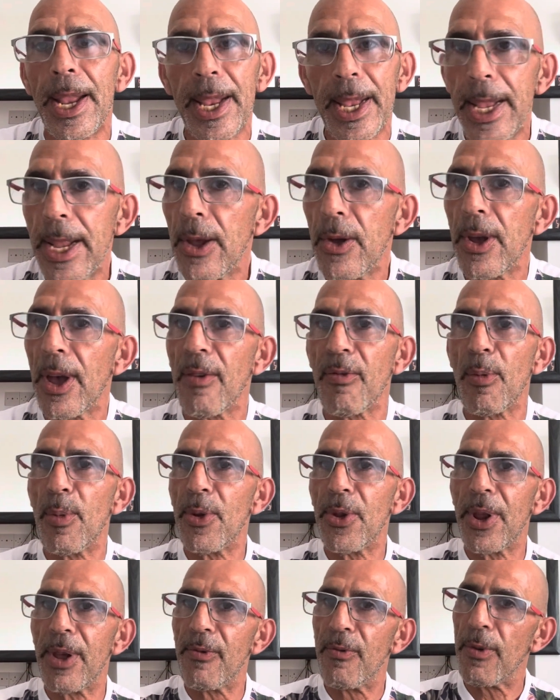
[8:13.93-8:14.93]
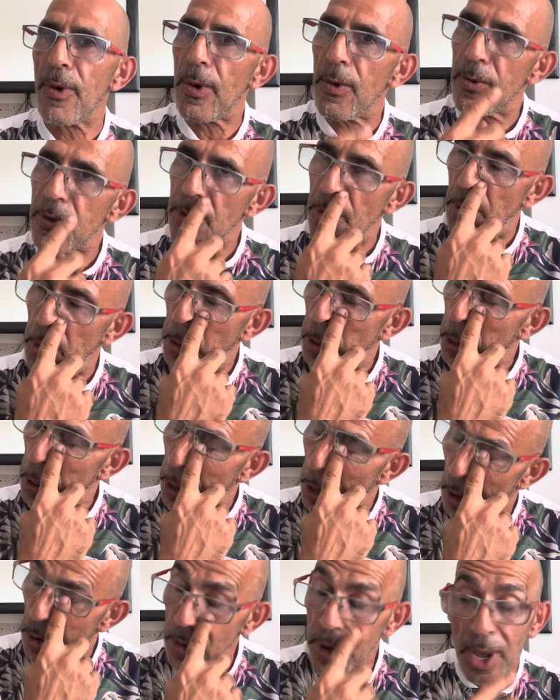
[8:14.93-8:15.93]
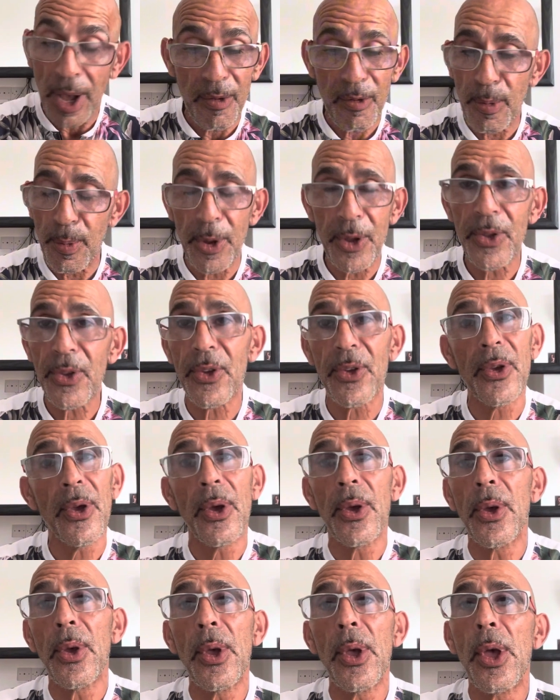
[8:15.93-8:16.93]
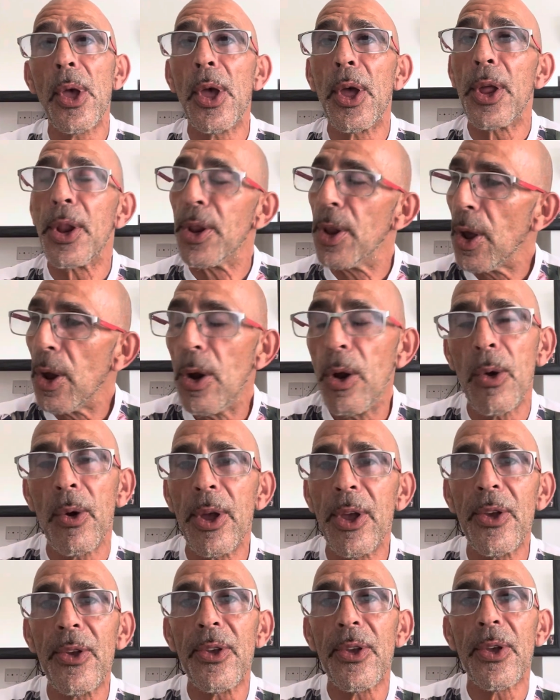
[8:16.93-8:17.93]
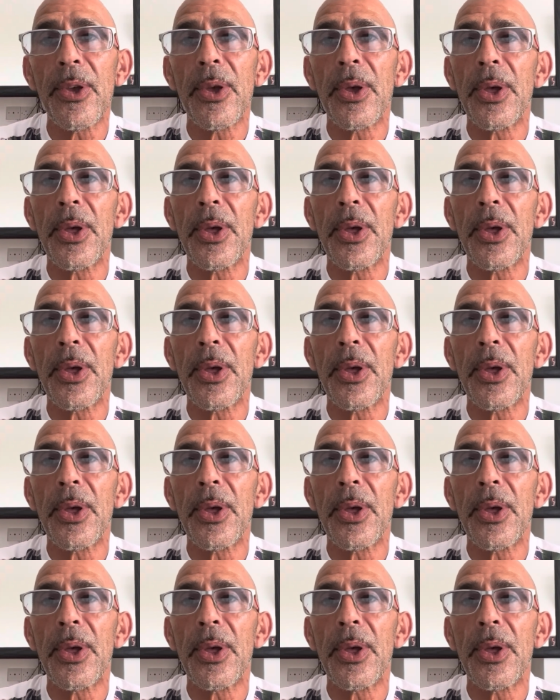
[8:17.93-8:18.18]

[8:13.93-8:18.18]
no government involved, no governments, no lawyers,